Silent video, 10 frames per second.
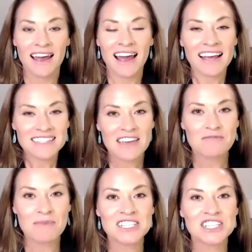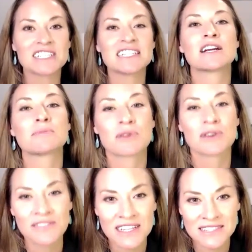As I've mentioned in our
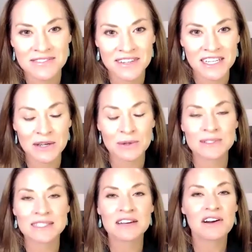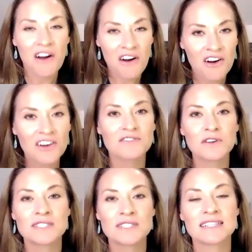previous videos, there are
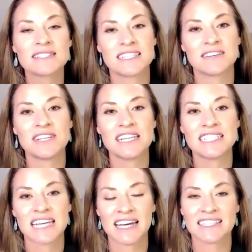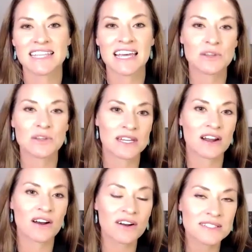food sensitivity tests that you can
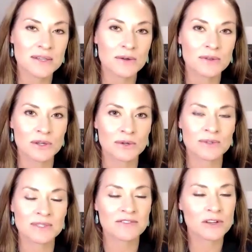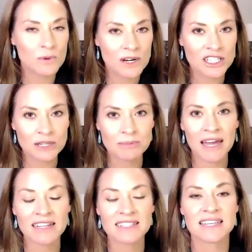also use if you're worried your
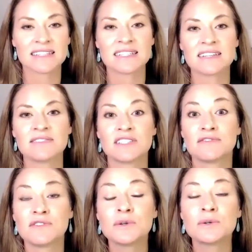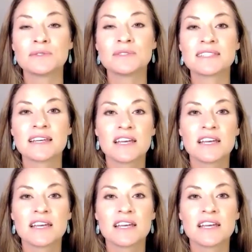pet is sensitive to foods.